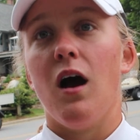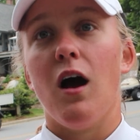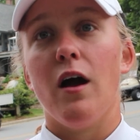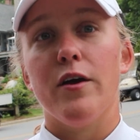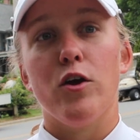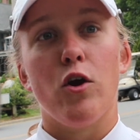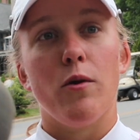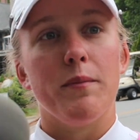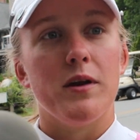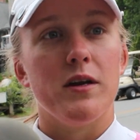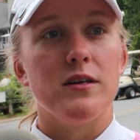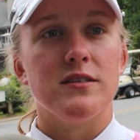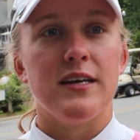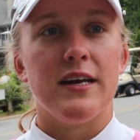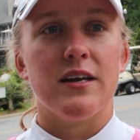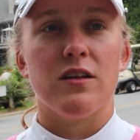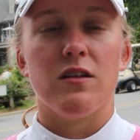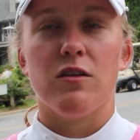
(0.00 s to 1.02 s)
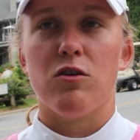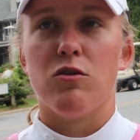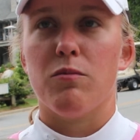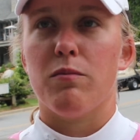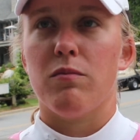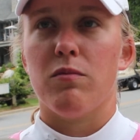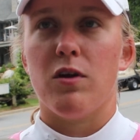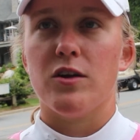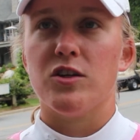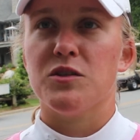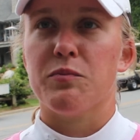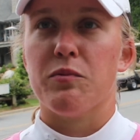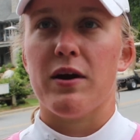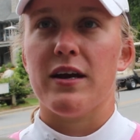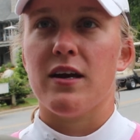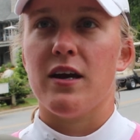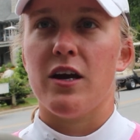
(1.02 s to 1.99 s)
You know, I'm going to take a little lunch
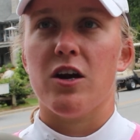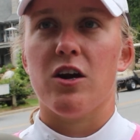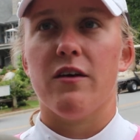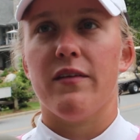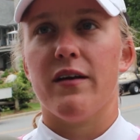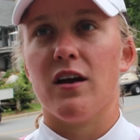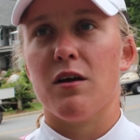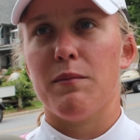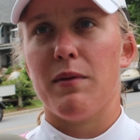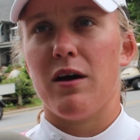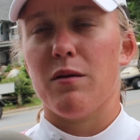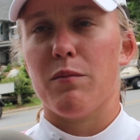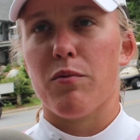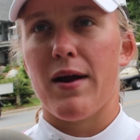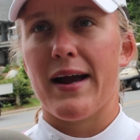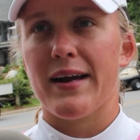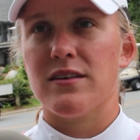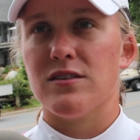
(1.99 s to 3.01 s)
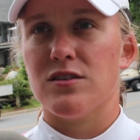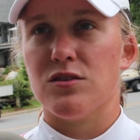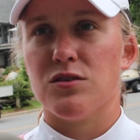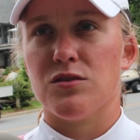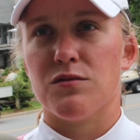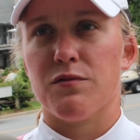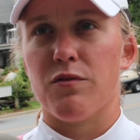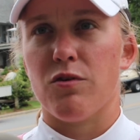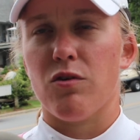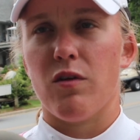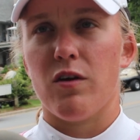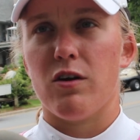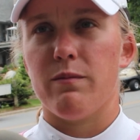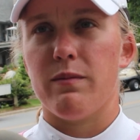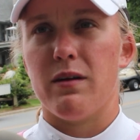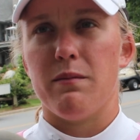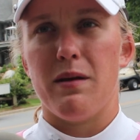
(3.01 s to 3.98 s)
break here and then come out and practice for a
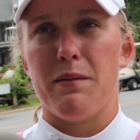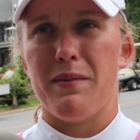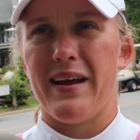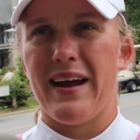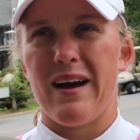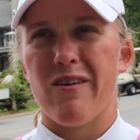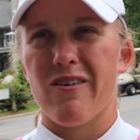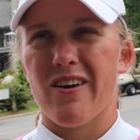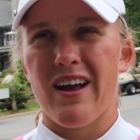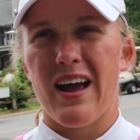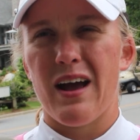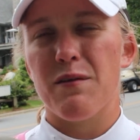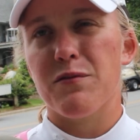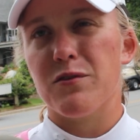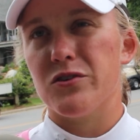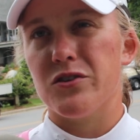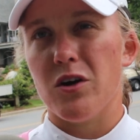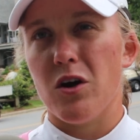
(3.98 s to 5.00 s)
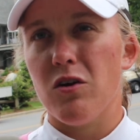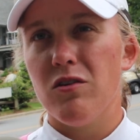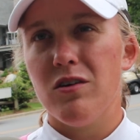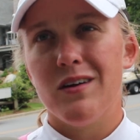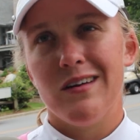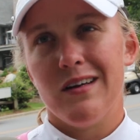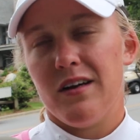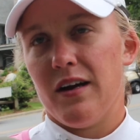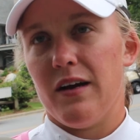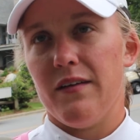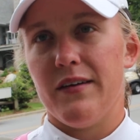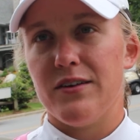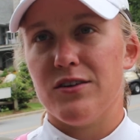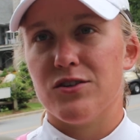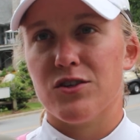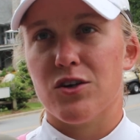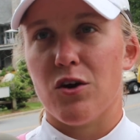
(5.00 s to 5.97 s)
little bit, maybe an hour and a half or so, and then
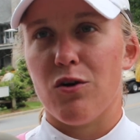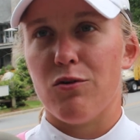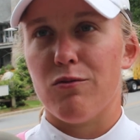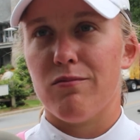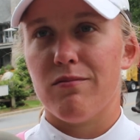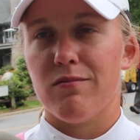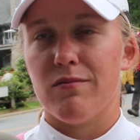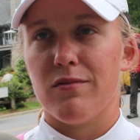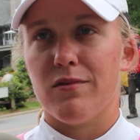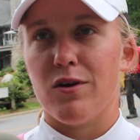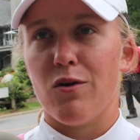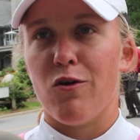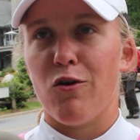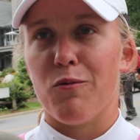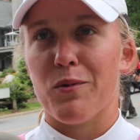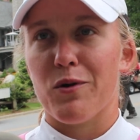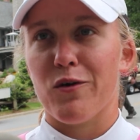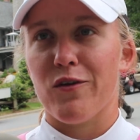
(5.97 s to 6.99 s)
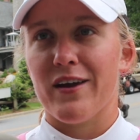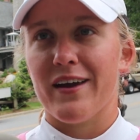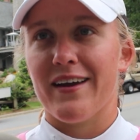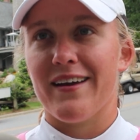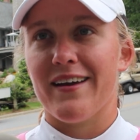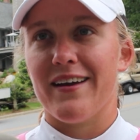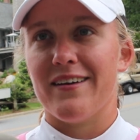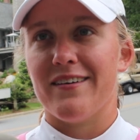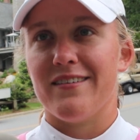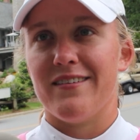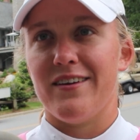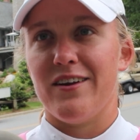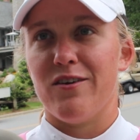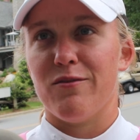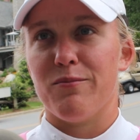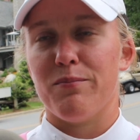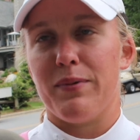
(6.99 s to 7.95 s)
just go home early, get, you
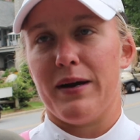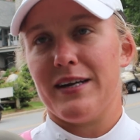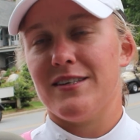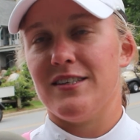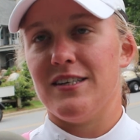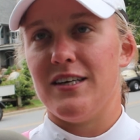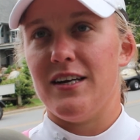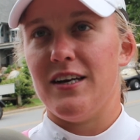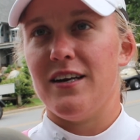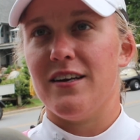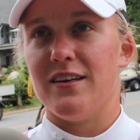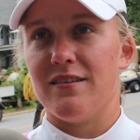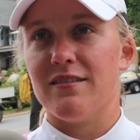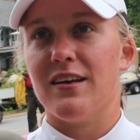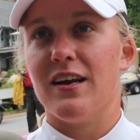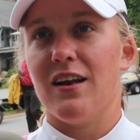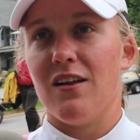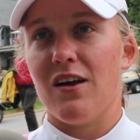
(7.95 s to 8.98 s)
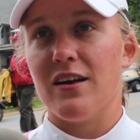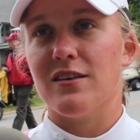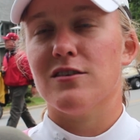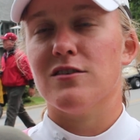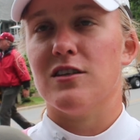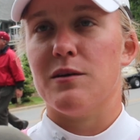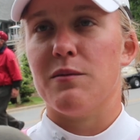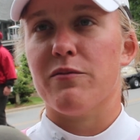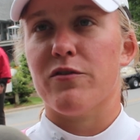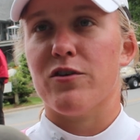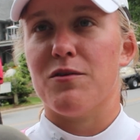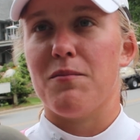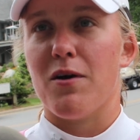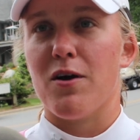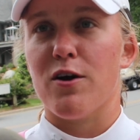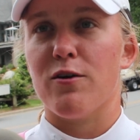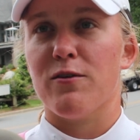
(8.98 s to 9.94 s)
know, bite to eat and get a lot of sleep for
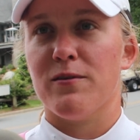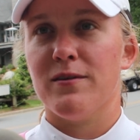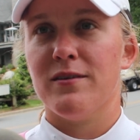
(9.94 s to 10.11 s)
tomorrow.